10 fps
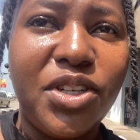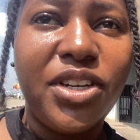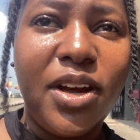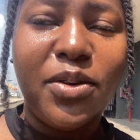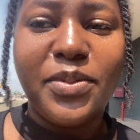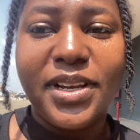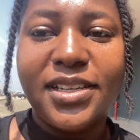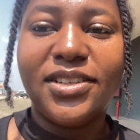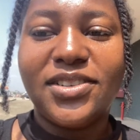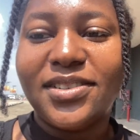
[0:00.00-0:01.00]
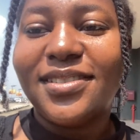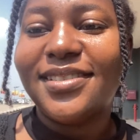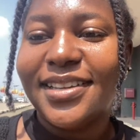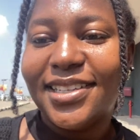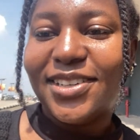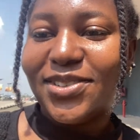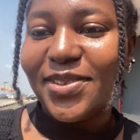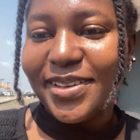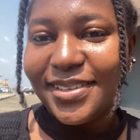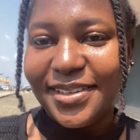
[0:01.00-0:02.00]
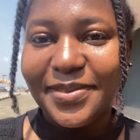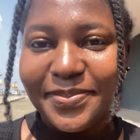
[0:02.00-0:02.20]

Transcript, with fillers: shower but let's just let's just go and see